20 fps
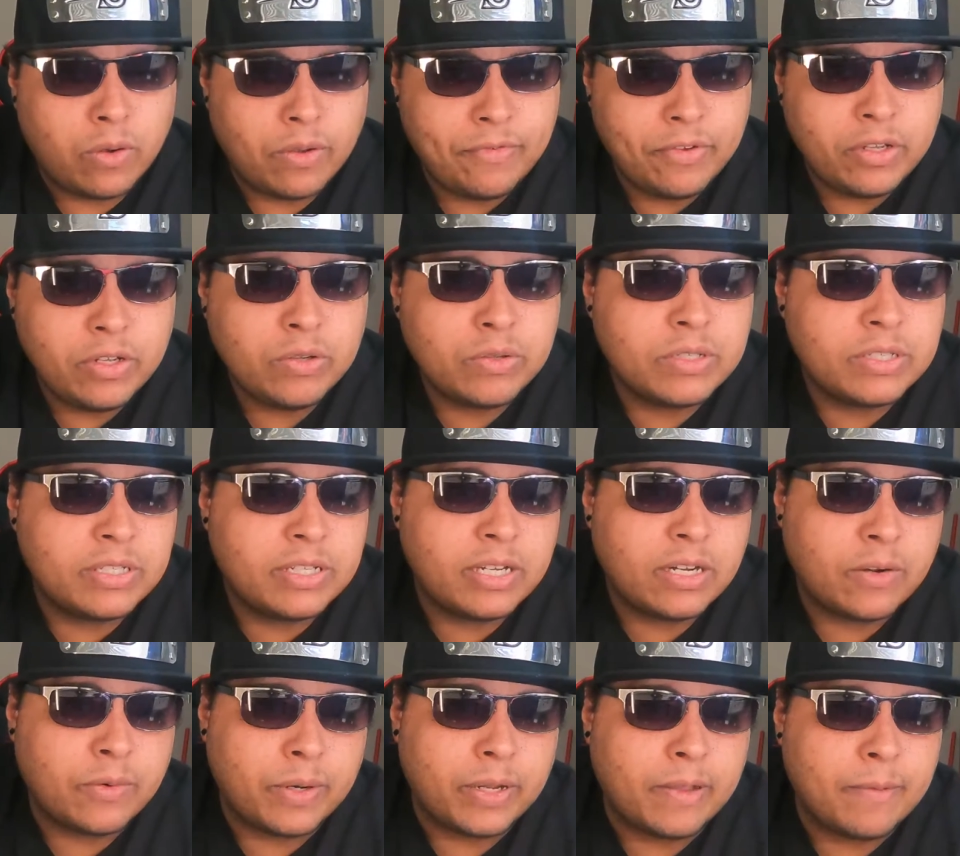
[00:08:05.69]
If you use
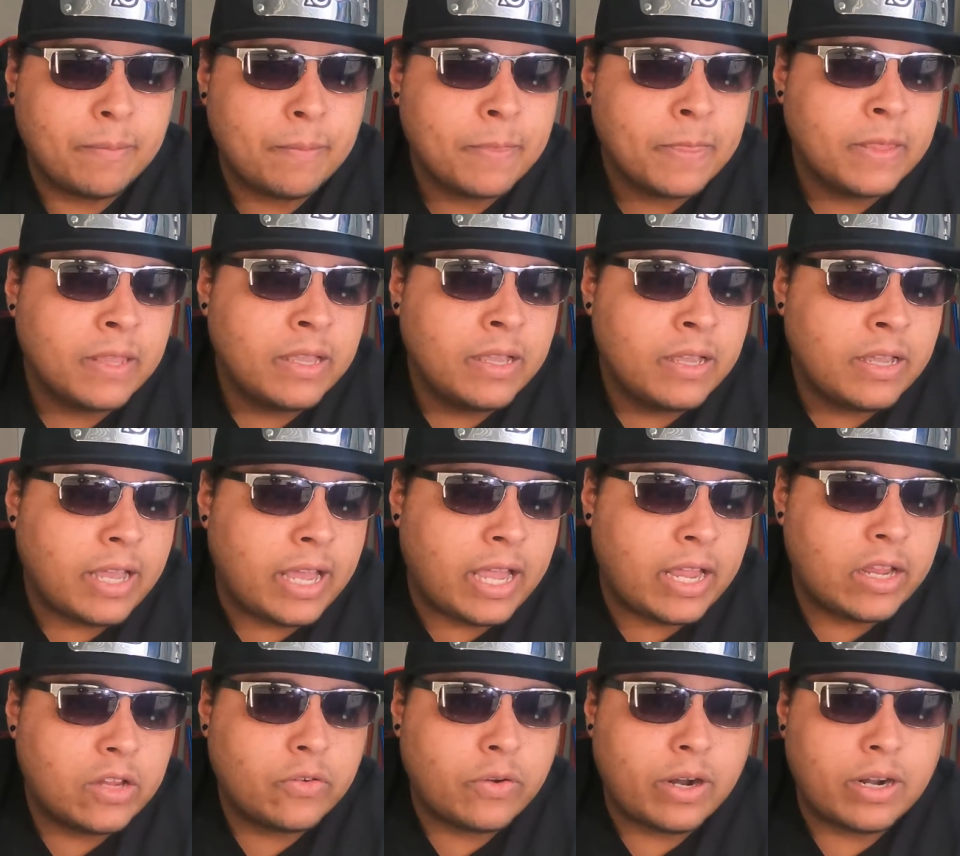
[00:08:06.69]
Siri and
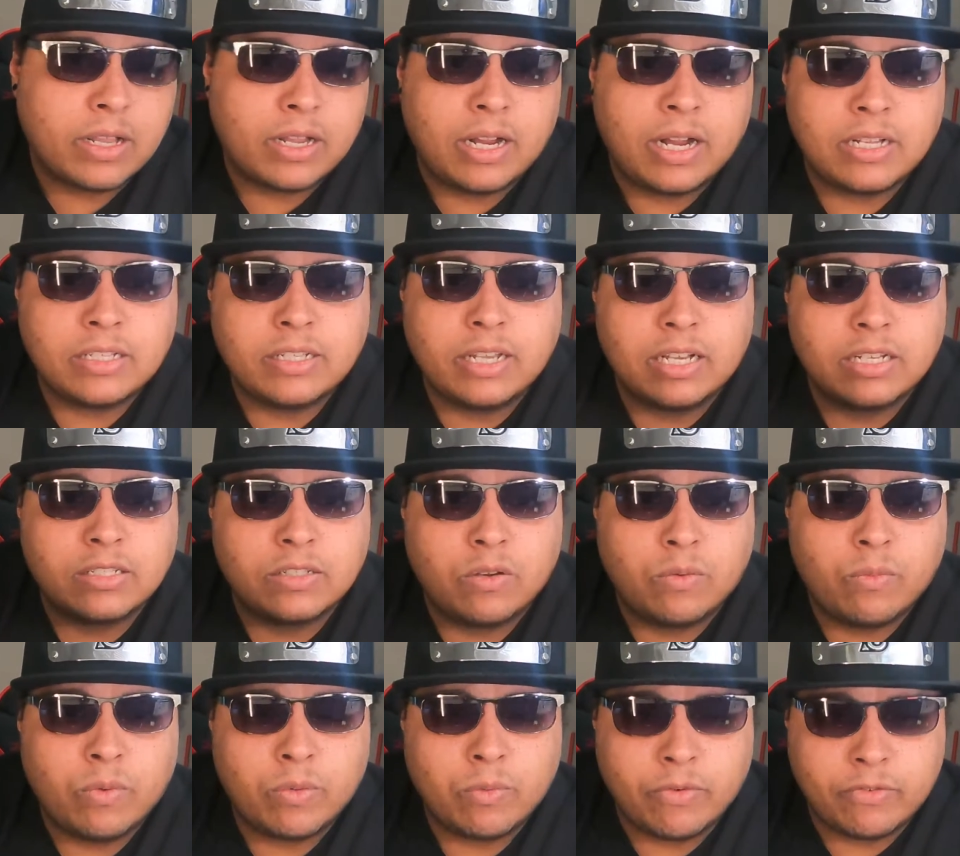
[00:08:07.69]
you try to contact
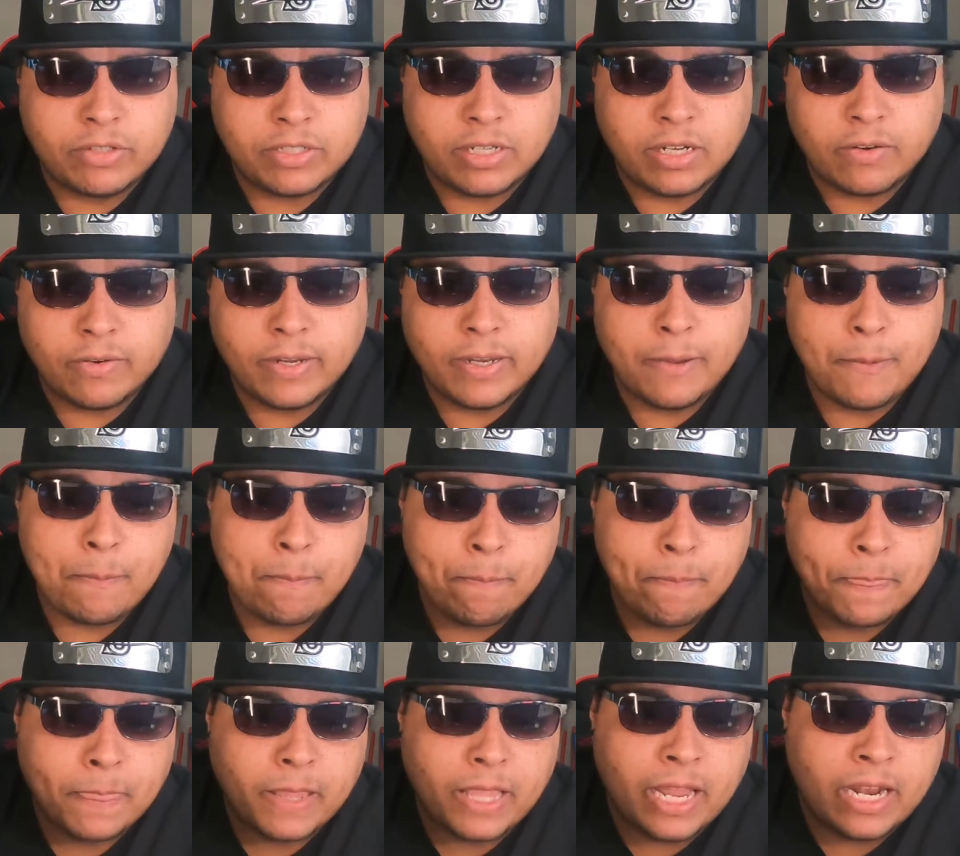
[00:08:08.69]
someone with Siri
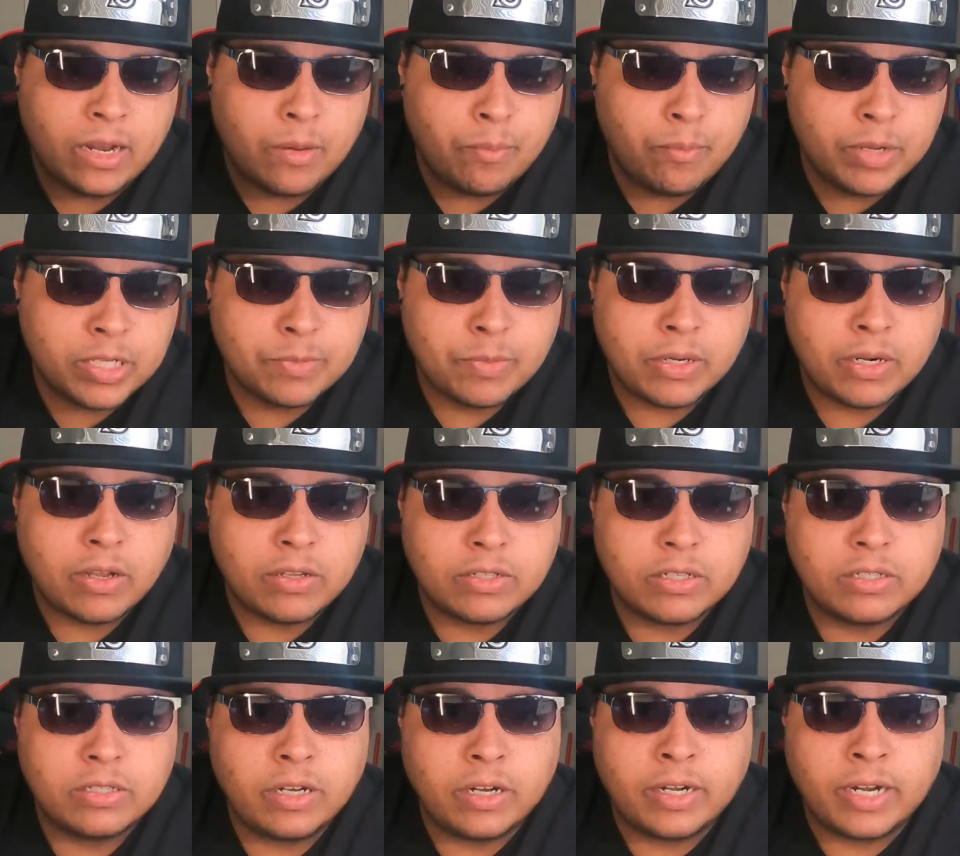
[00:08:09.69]
and it
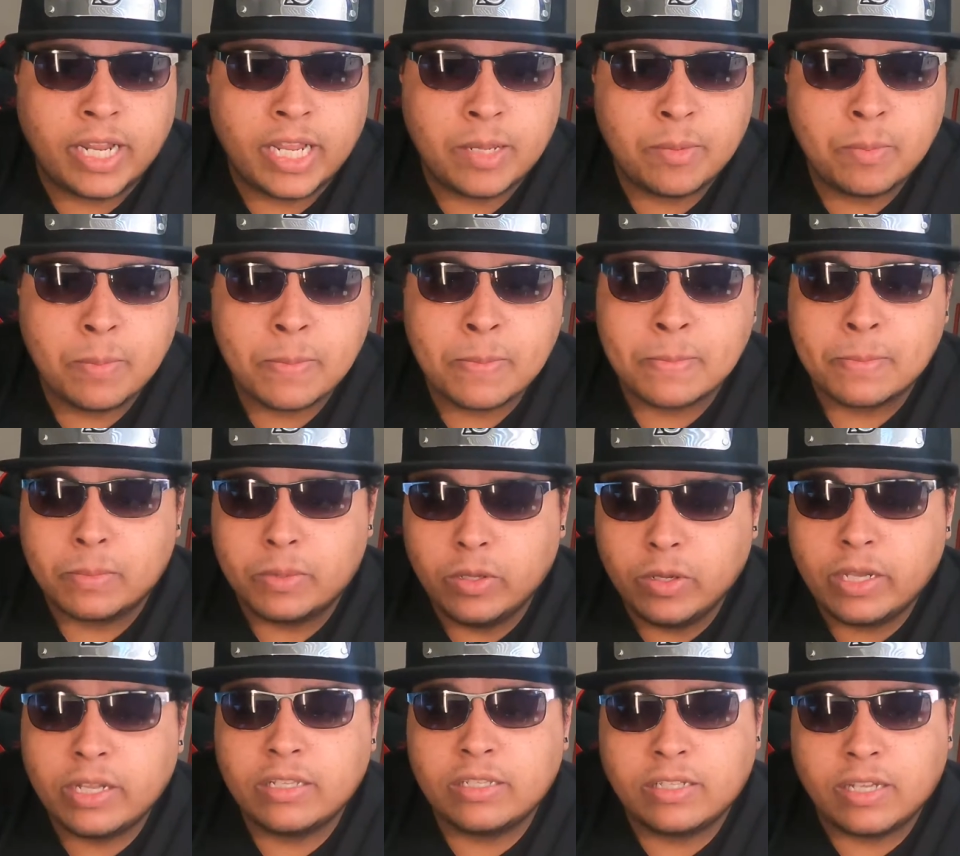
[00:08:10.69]
mispronounces their name, you
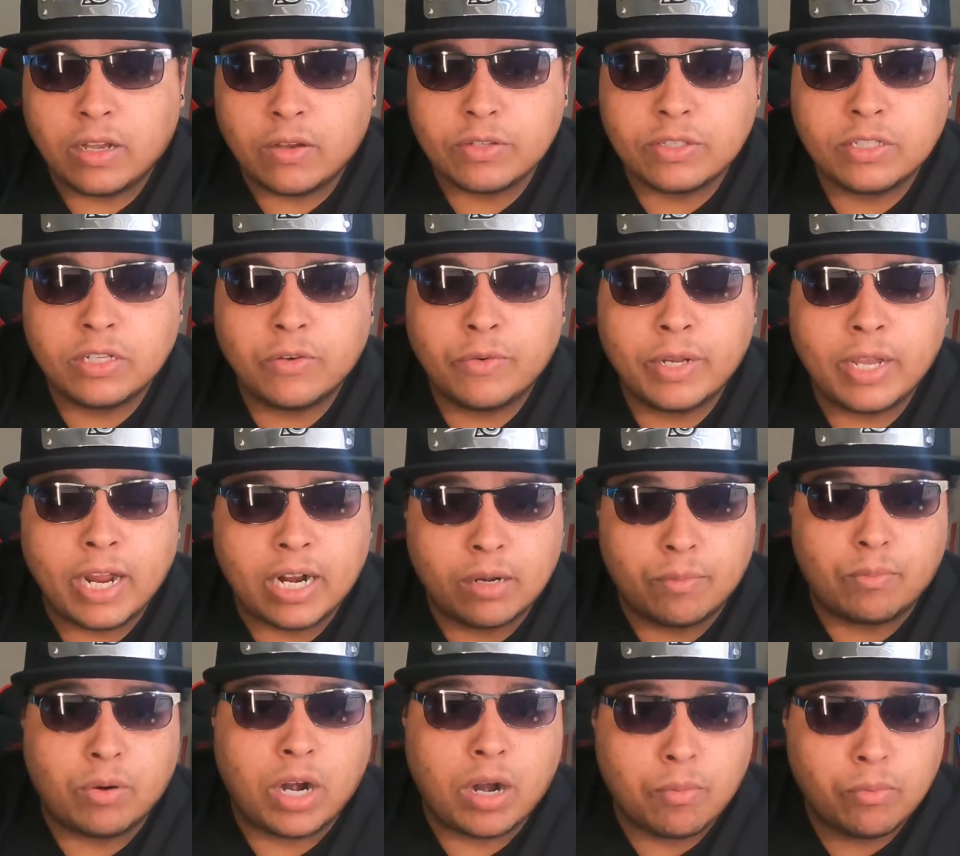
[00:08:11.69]
can tell Siri how to
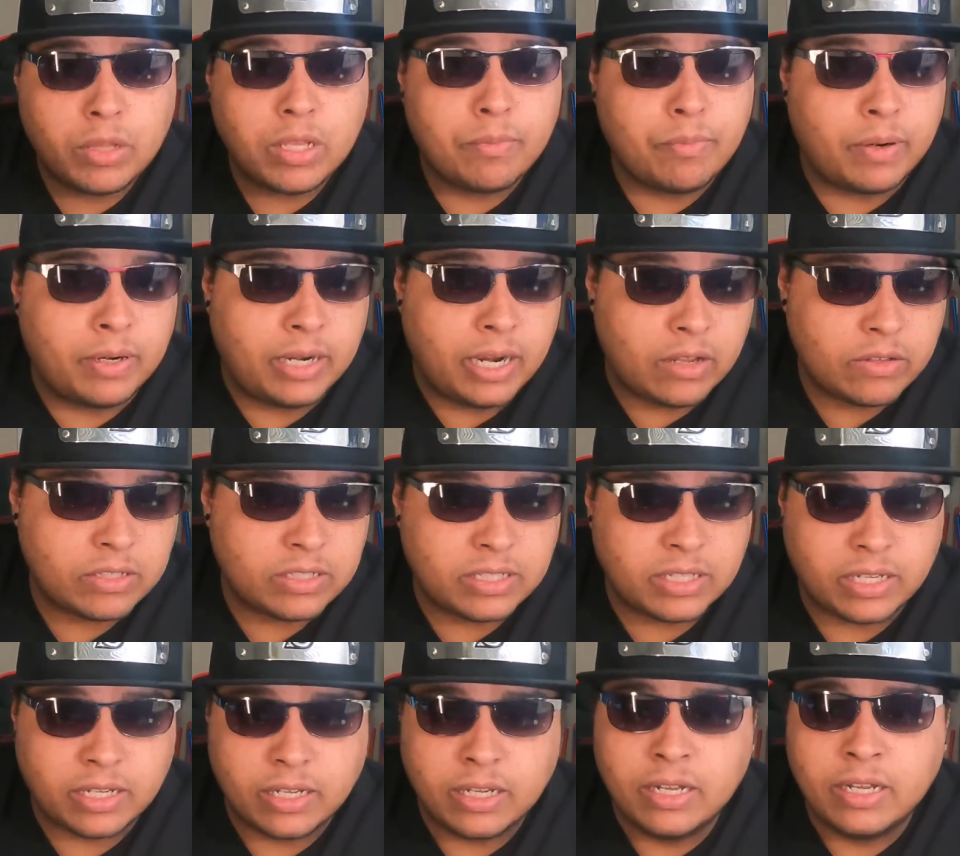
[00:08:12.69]
properly pronounce
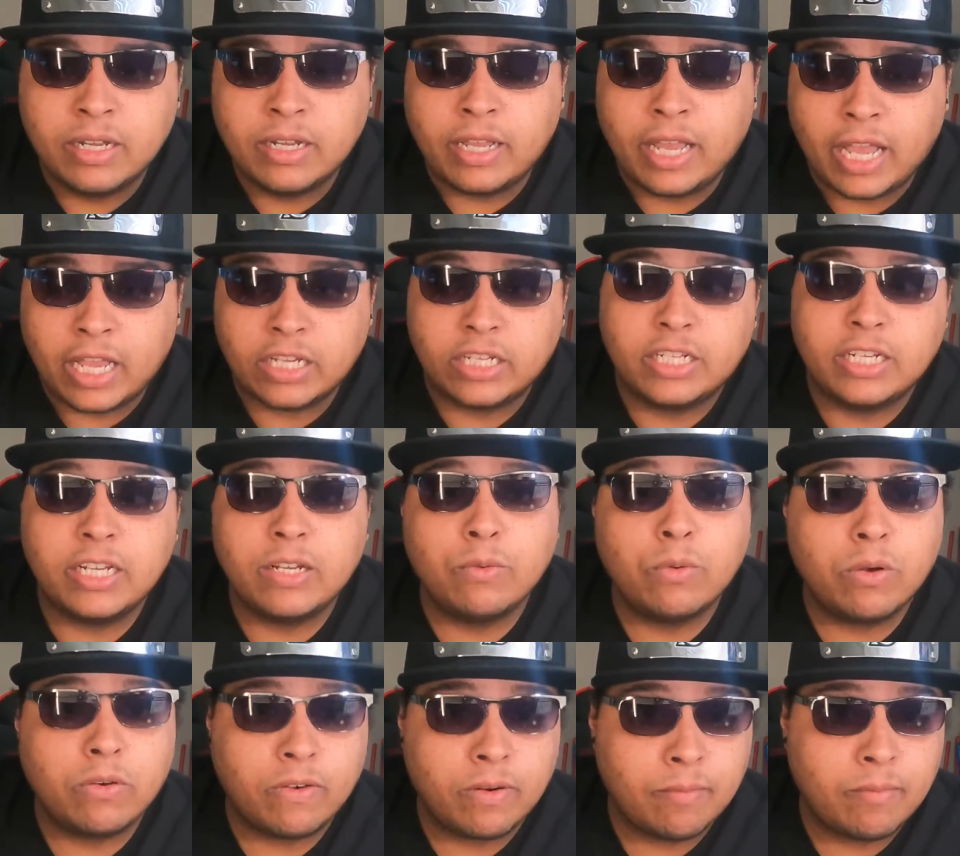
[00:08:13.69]
it, and she
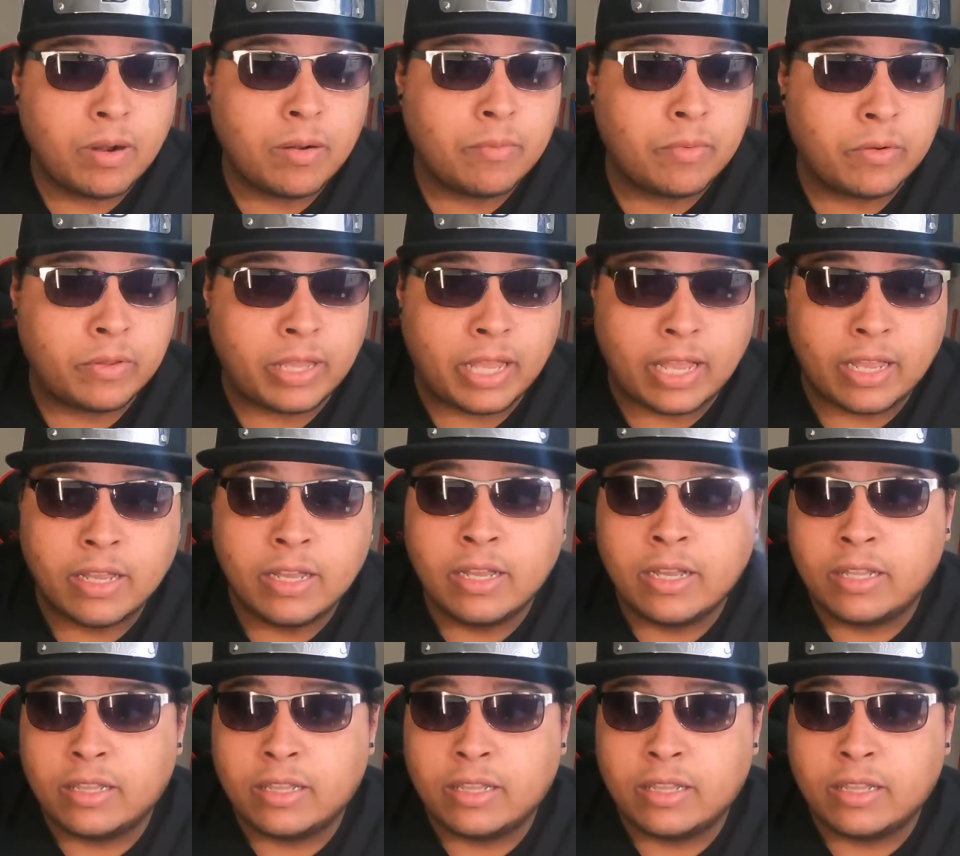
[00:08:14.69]
will remember that.